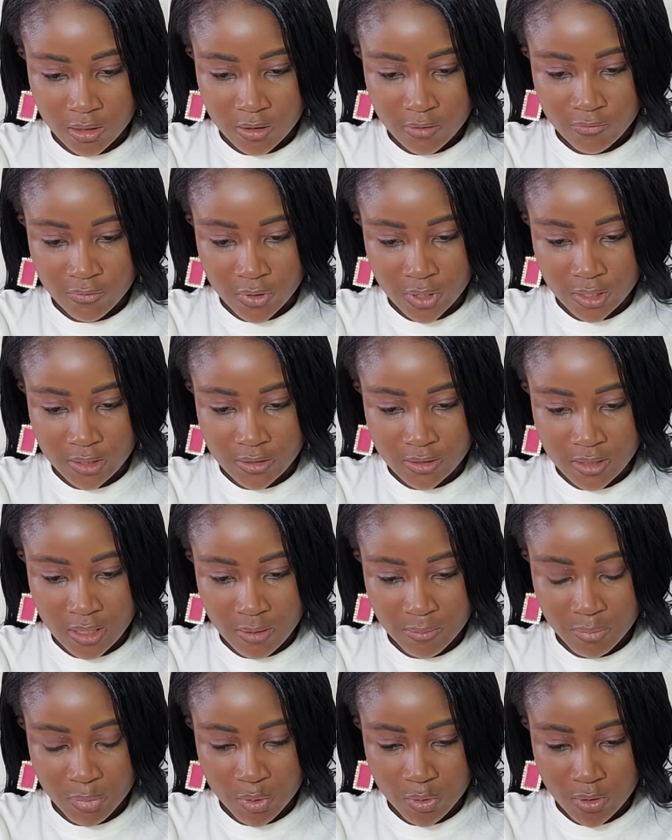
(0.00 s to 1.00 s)
For
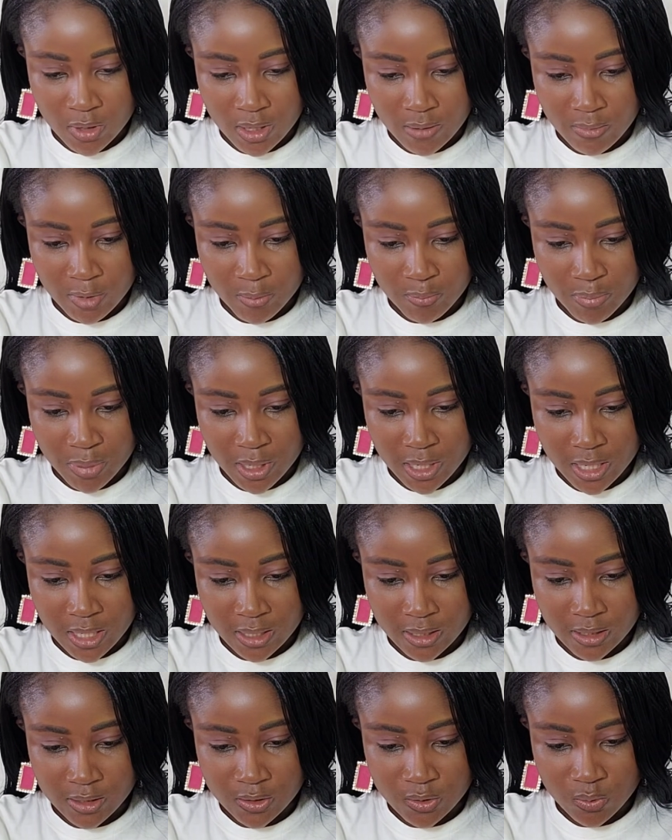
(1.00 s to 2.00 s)
example, let me play
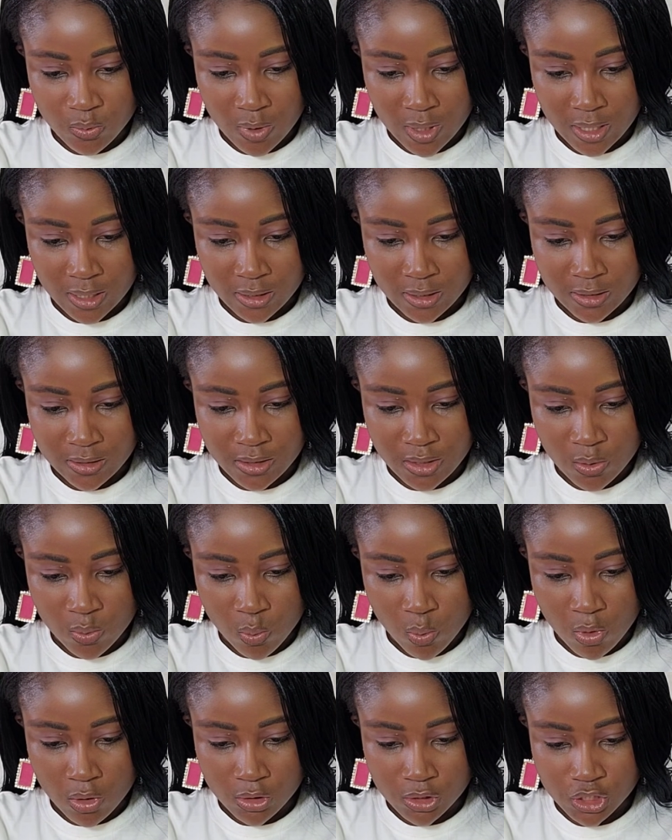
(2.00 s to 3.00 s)
this one. They say
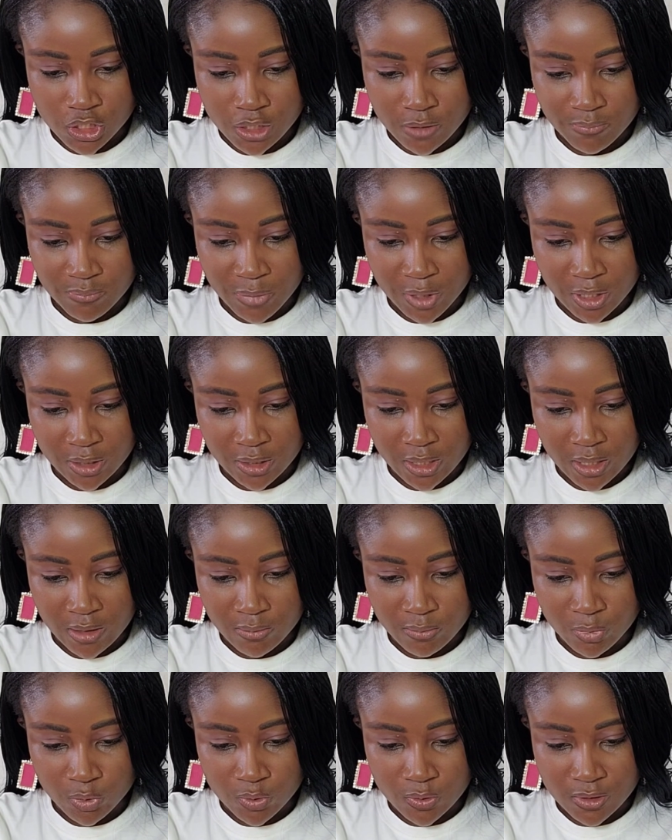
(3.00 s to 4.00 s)
Worship Bethel
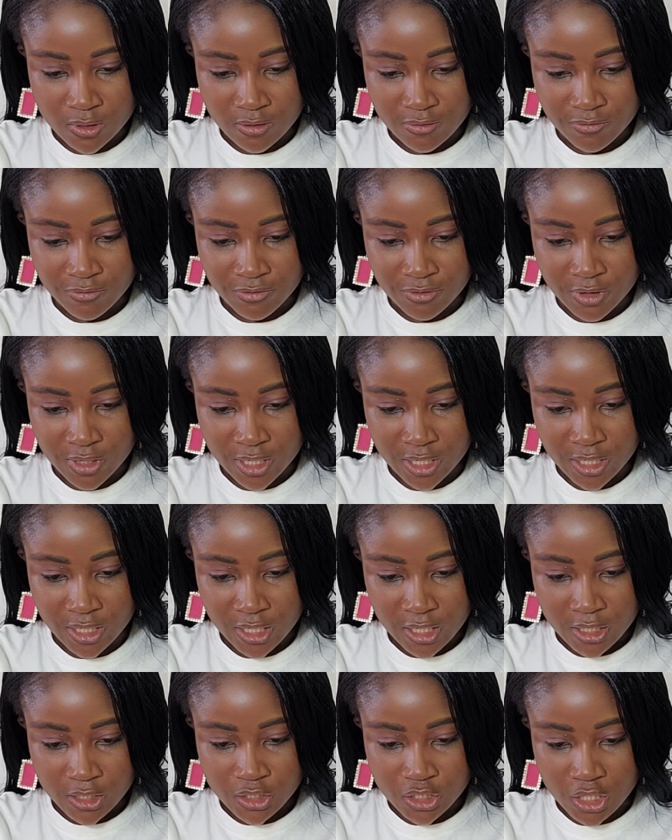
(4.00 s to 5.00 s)
Music Free
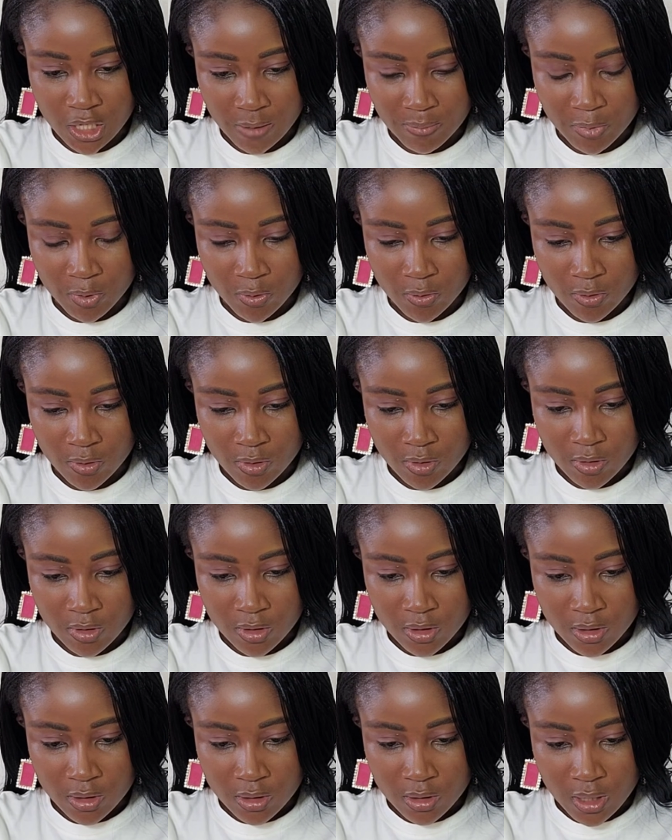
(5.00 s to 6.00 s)
Chapel,
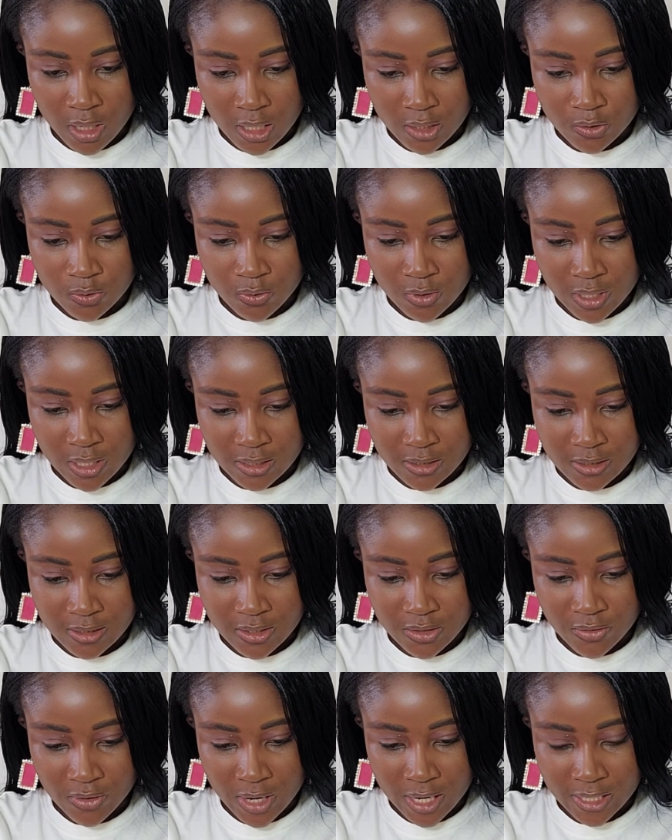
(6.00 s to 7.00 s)
as you can
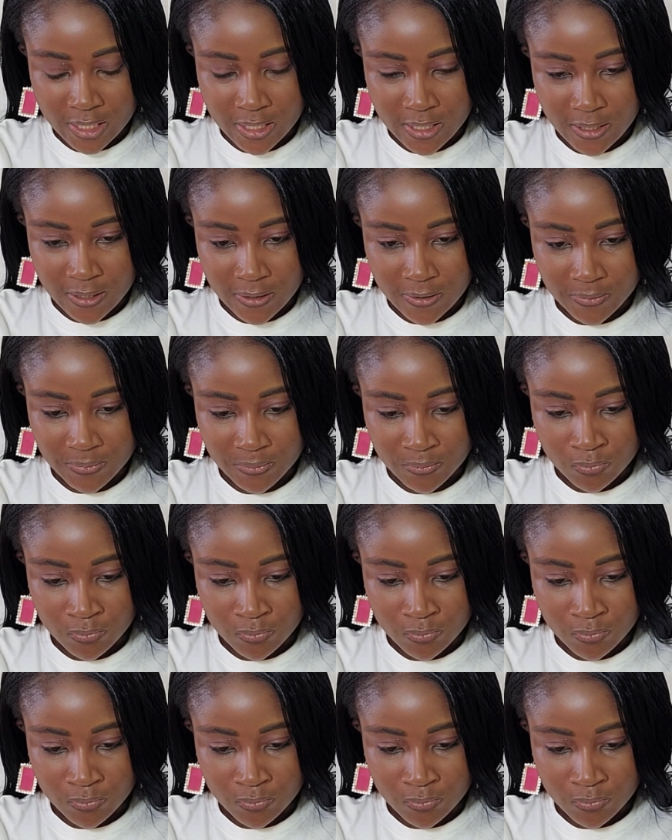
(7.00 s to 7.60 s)
see right here.